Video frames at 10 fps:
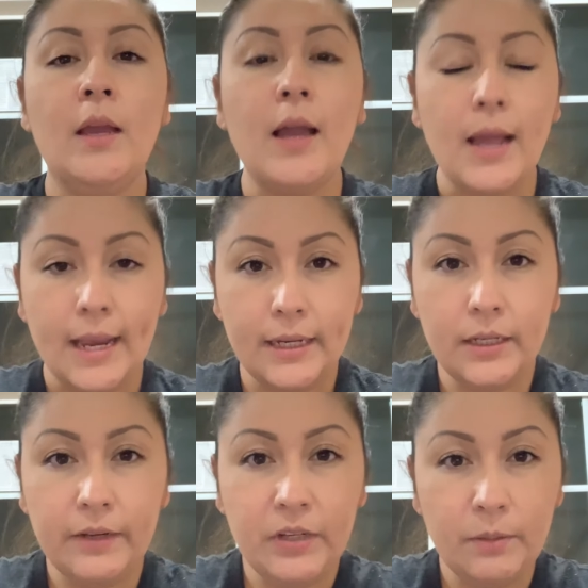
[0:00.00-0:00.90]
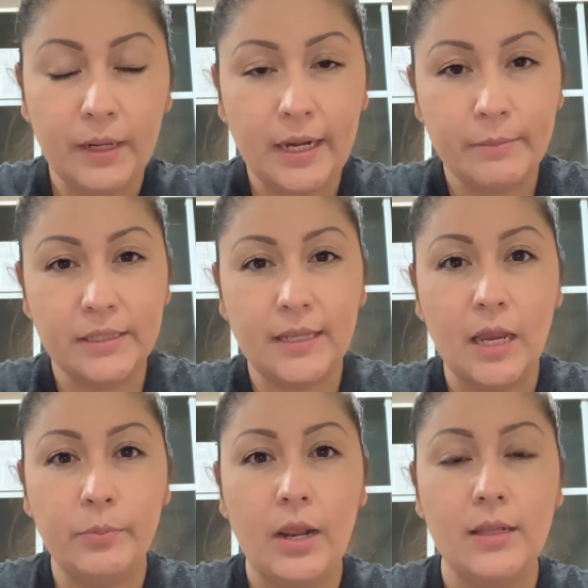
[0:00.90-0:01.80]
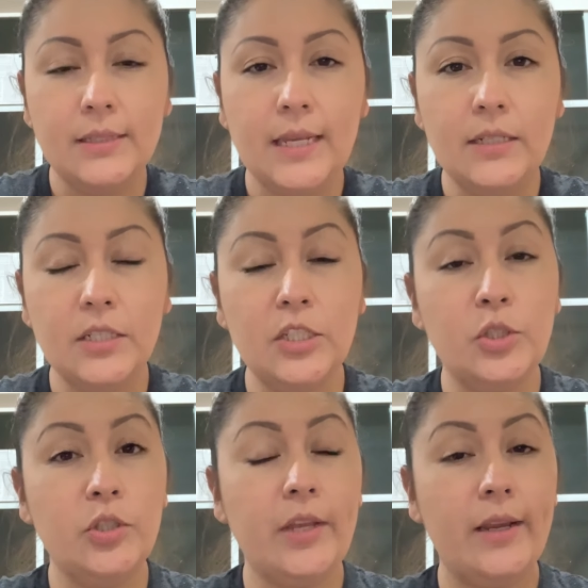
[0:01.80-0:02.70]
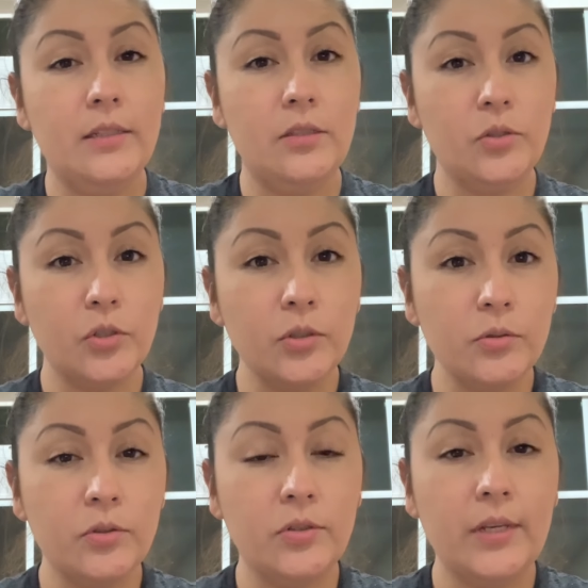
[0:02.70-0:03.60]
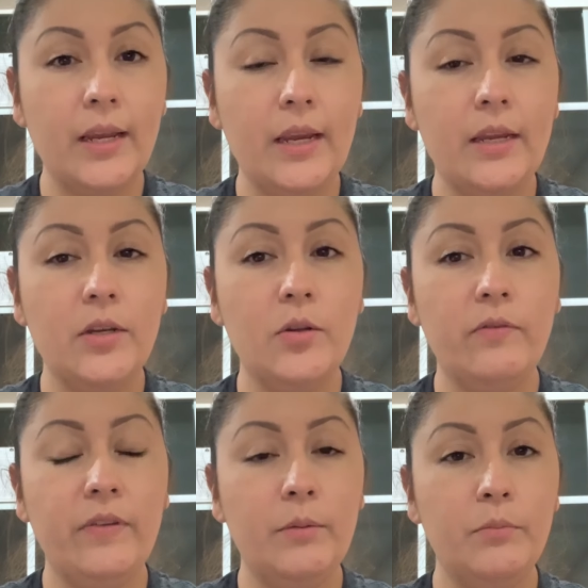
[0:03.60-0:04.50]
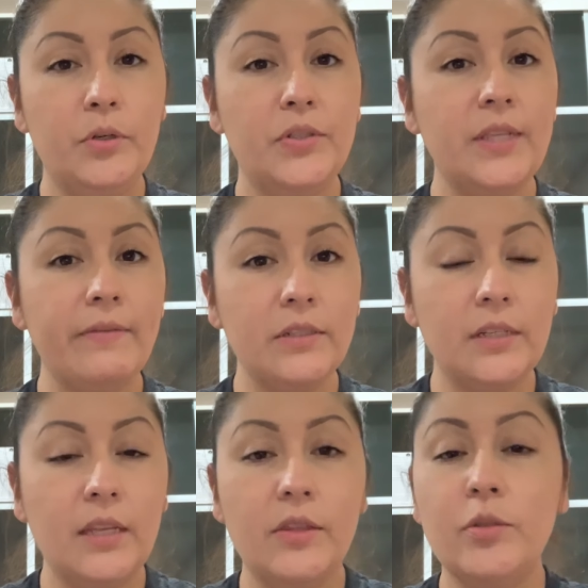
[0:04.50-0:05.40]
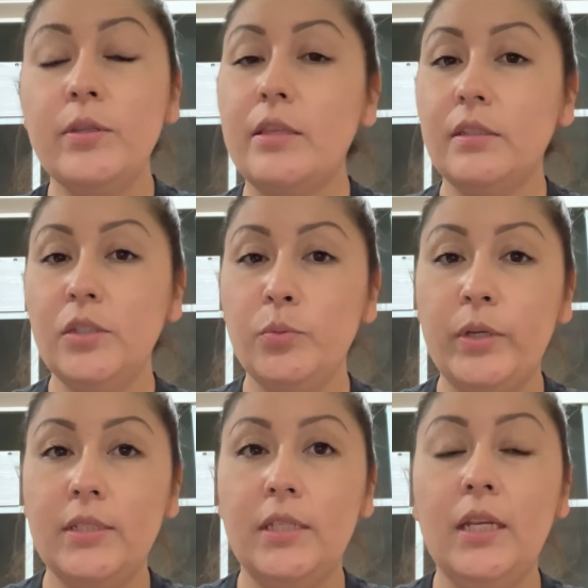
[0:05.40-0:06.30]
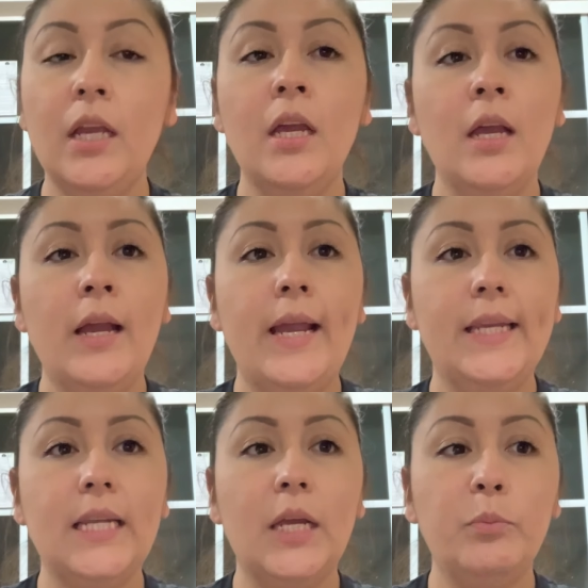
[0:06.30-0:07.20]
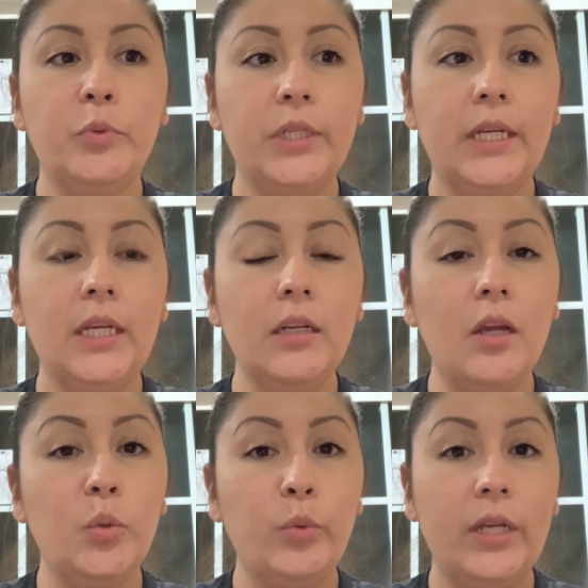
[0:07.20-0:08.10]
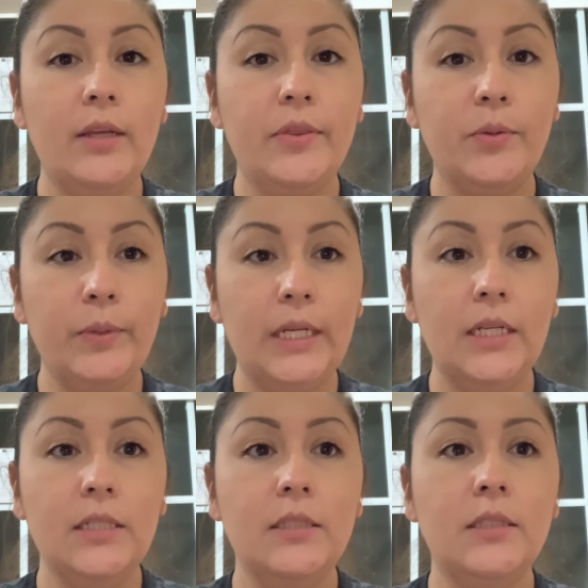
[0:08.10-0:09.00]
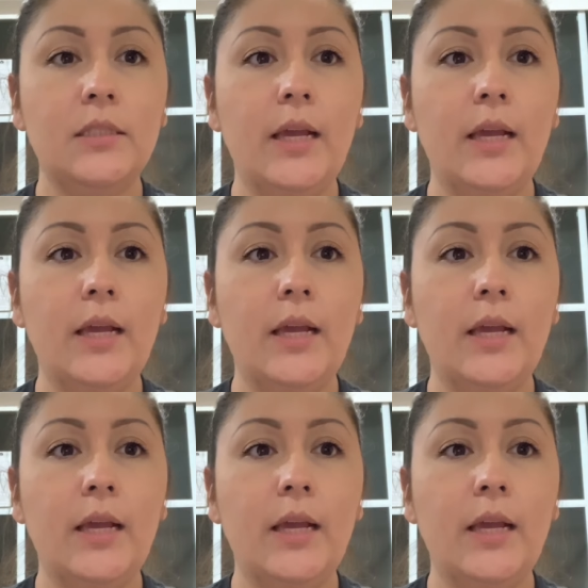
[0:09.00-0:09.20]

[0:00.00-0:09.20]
Hi, good evening. My name is Gabriela Sanchez. Today is Tuesday, November 17th, 2020, and I'm working on week 3's